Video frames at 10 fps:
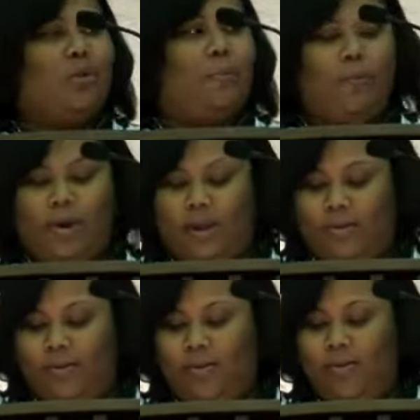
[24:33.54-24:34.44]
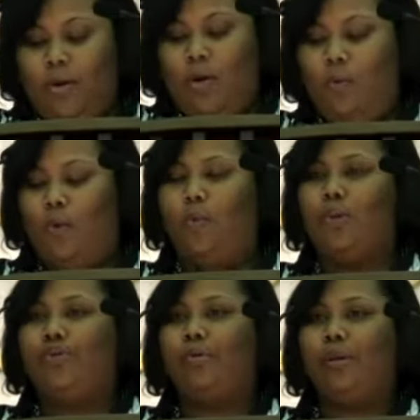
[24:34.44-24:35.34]
to a point where
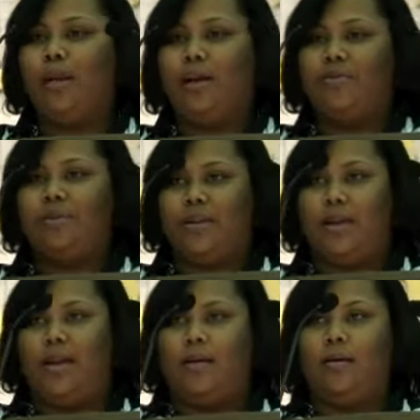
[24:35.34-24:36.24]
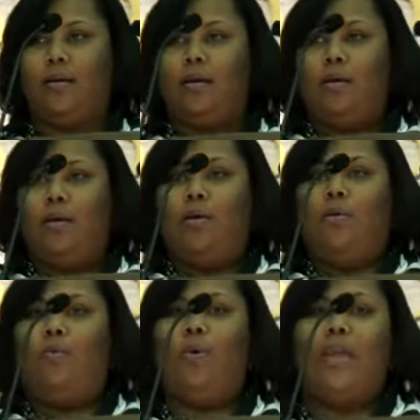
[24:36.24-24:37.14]
we truly understand
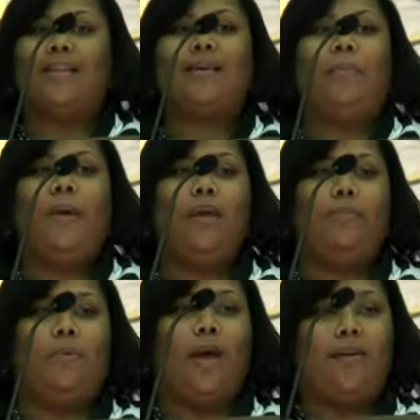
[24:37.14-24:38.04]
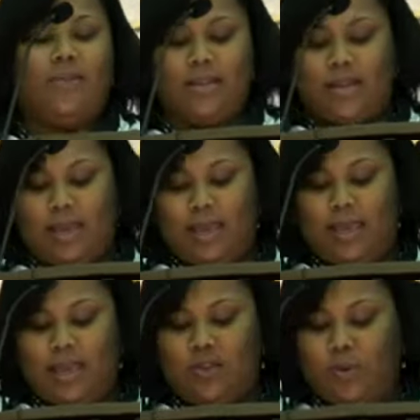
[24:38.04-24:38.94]
we as a people have to
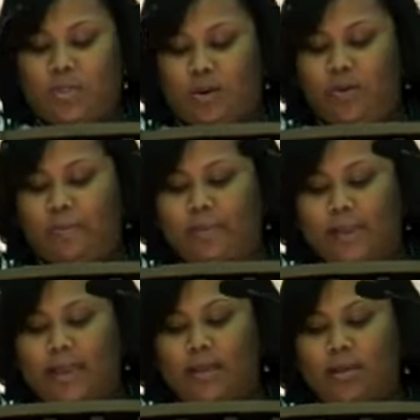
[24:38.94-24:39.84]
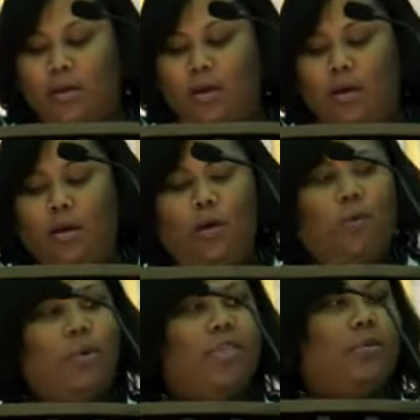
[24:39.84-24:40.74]
say yes with no complaint.
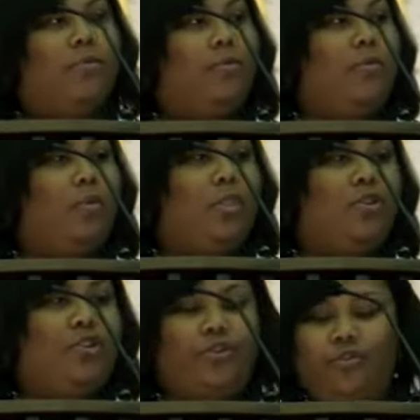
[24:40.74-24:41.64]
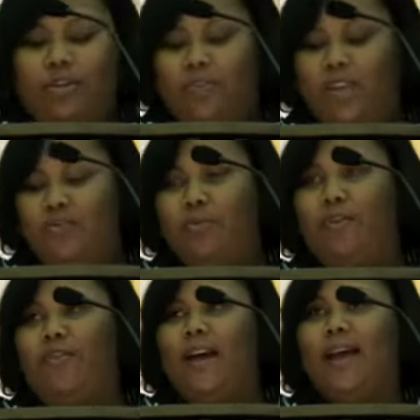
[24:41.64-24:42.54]
When the children of
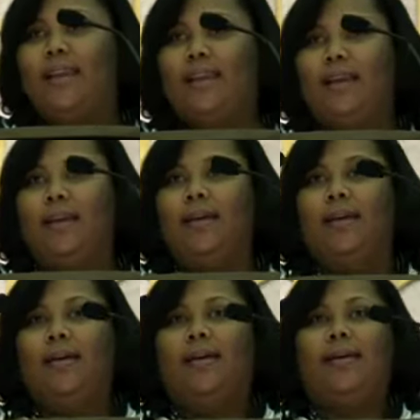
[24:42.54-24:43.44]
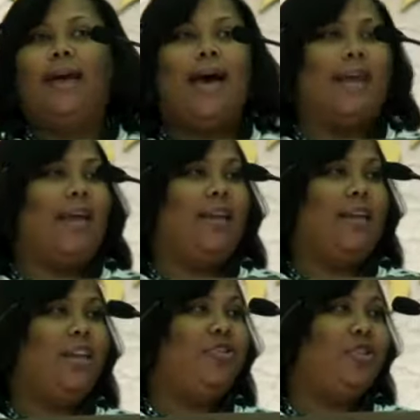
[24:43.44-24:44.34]
Israel finally got out
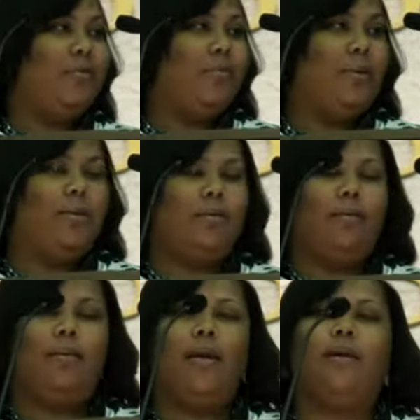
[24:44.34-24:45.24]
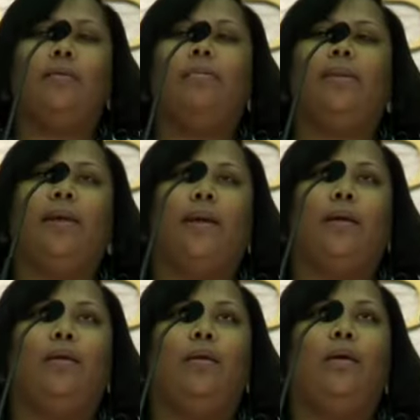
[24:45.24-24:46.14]
of Egypt, they
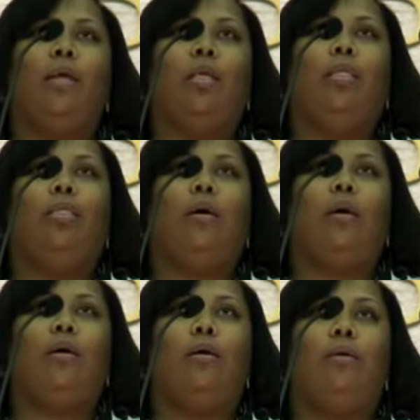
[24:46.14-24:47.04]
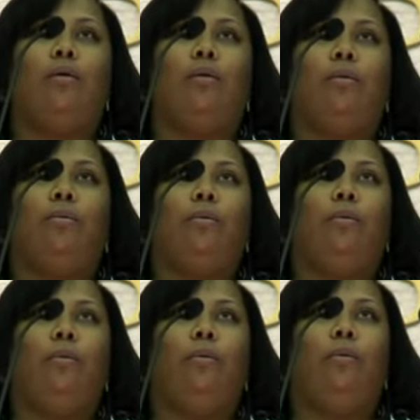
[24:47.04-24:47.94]
complained the whole
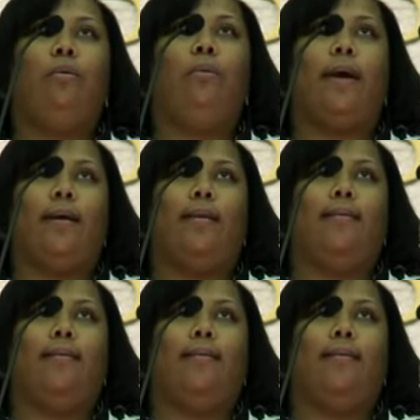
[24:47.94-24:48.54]
way.